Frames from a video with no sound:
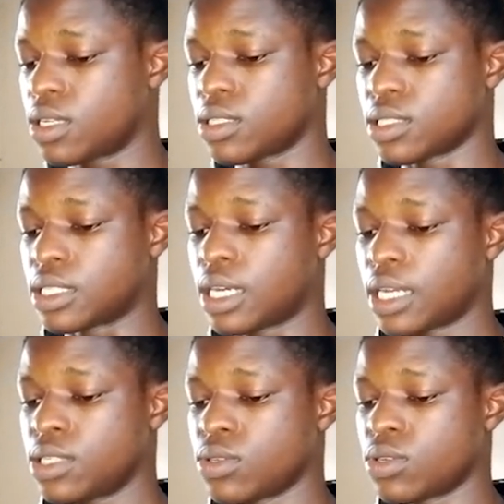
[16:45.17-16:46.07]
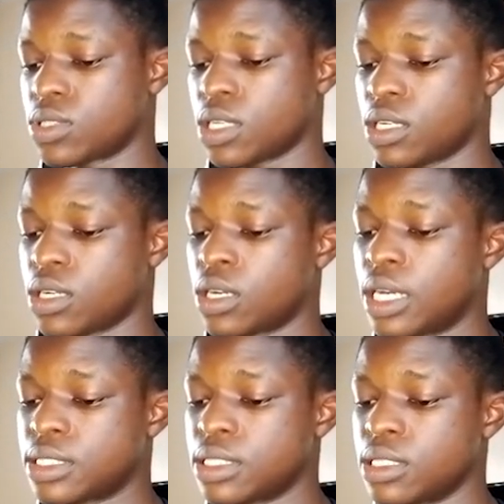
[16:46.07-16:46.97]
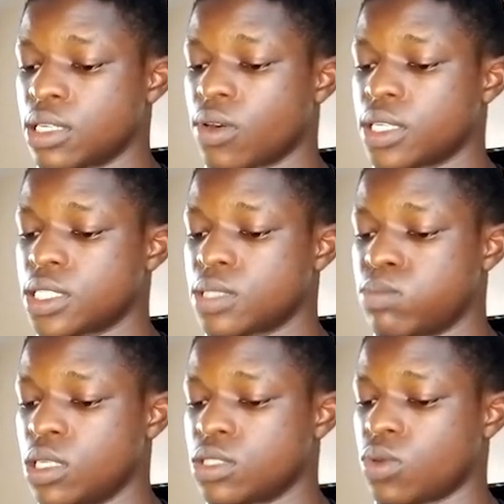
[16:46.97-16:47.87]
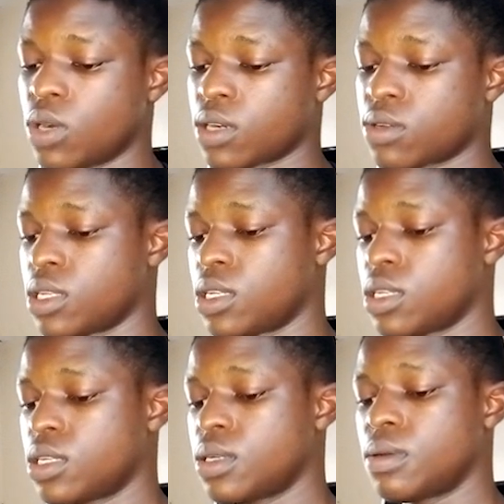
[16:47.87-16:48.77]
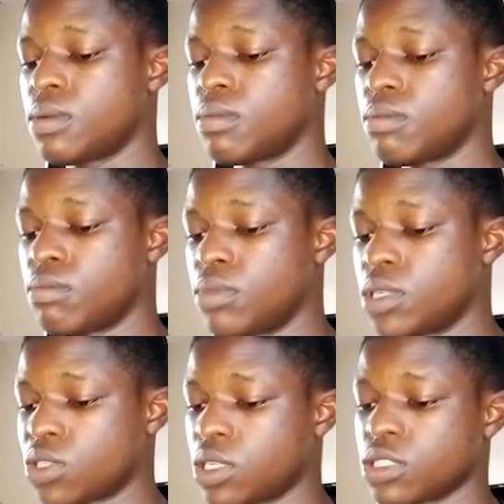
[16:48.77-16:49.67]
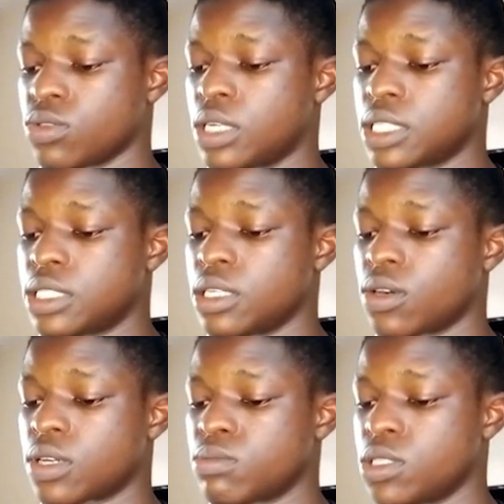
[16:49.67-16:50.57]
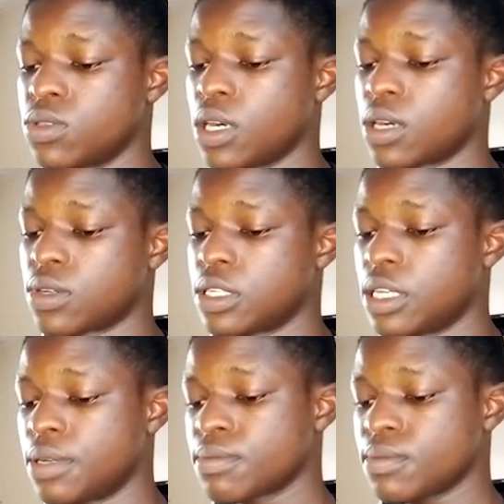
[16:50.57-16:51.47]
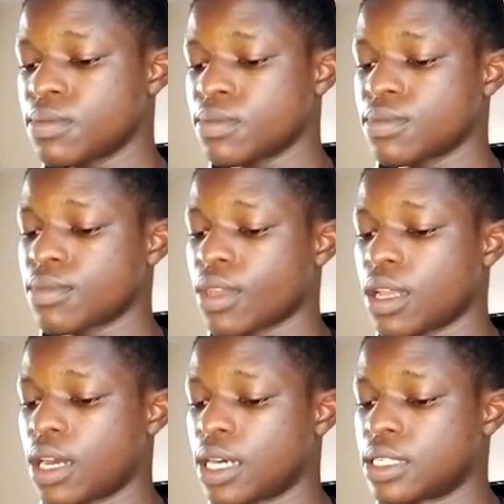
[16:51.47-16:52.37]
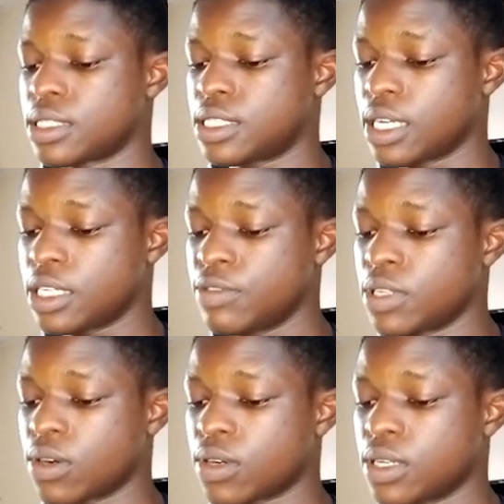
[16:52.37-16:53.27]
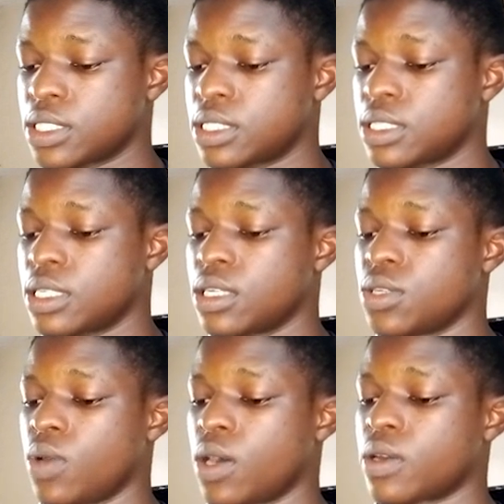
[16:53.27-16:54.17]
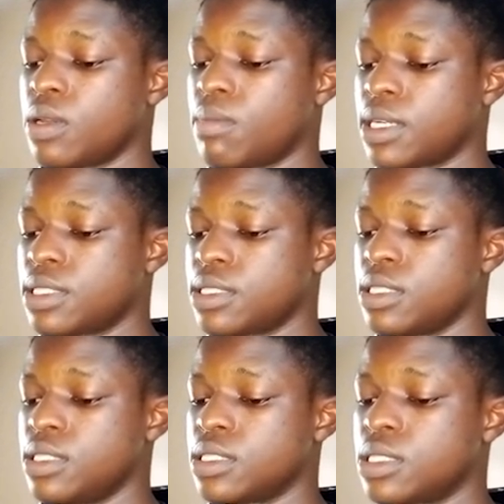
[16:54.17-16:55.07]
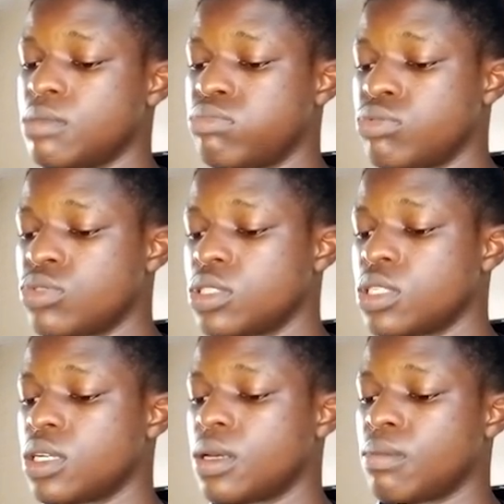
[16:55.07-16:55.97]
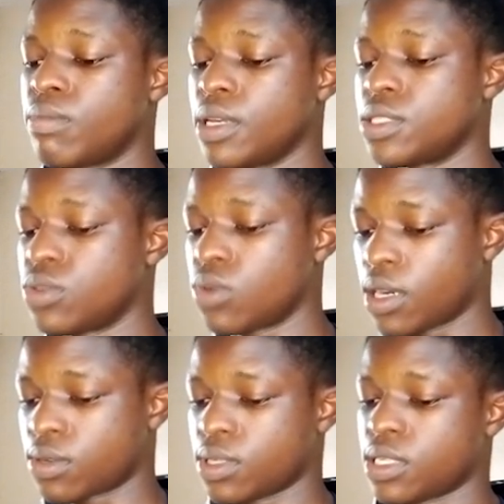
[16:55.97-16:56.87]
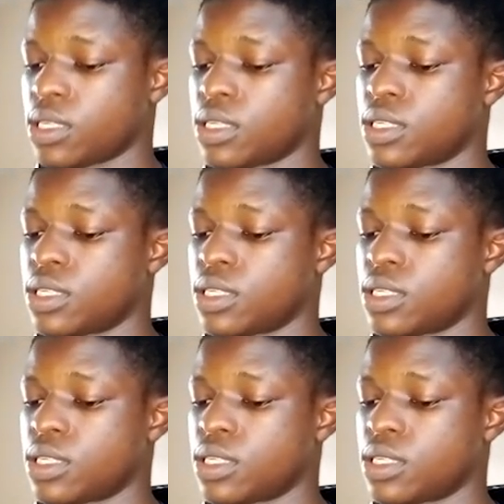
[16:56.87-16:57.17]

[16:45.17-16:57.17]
It guide you, say get the current page URL. Make sure that you get the current page URL here and check if the current URL matches the disabled page URL.